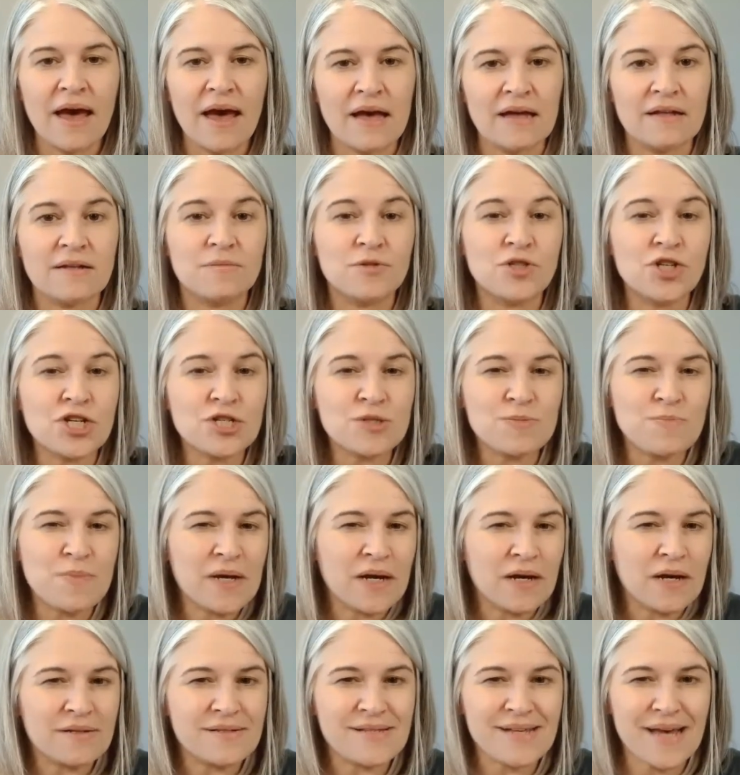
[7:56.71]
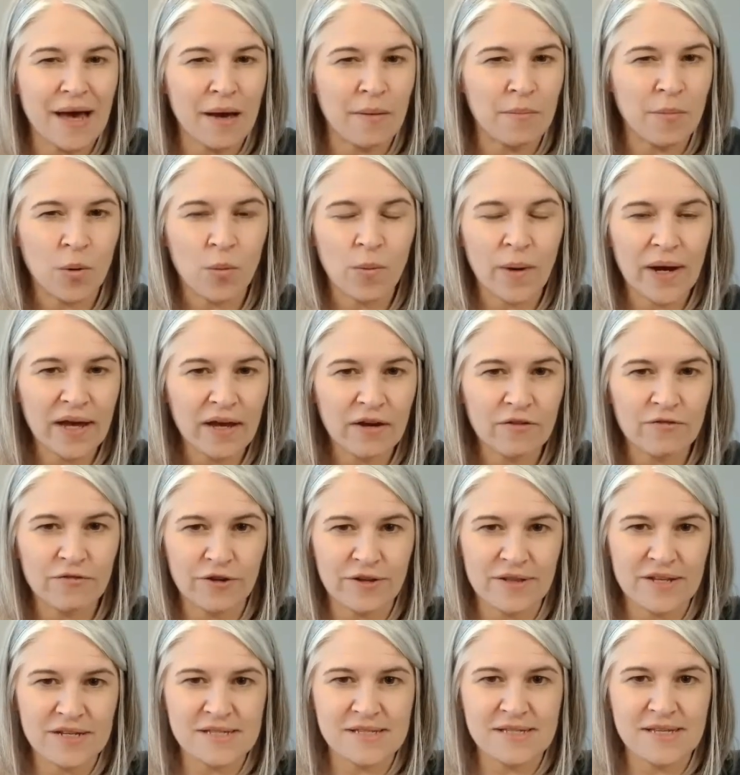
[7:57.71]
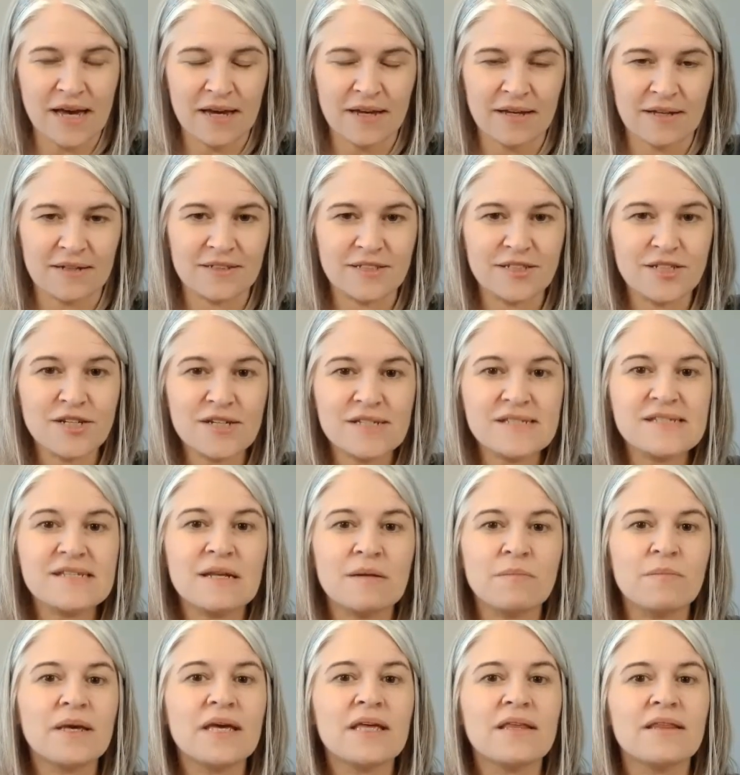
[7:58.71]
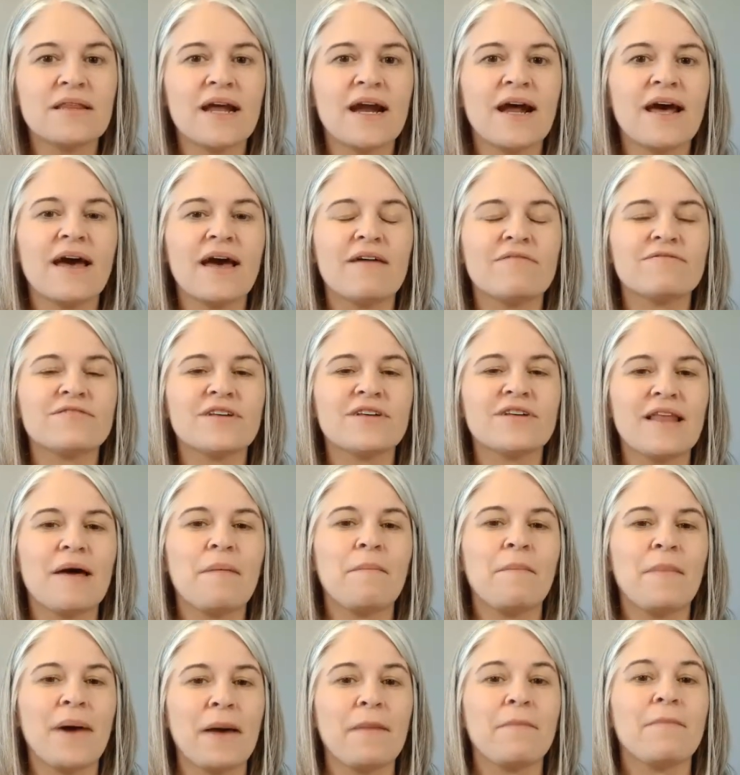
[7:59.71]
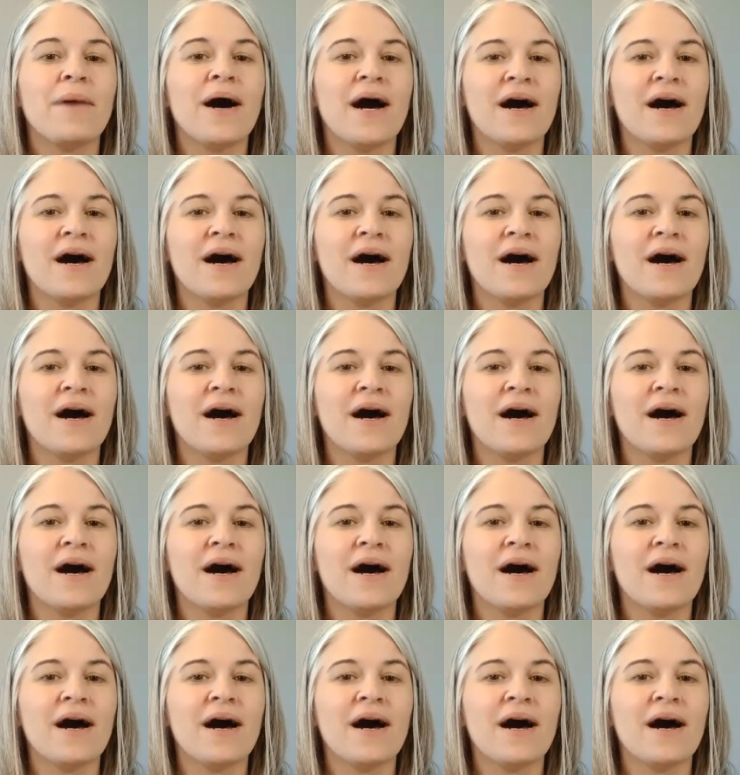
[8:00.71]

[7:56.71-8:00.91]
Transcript: And just because I'm awake for this second doesn't mean that I have to let my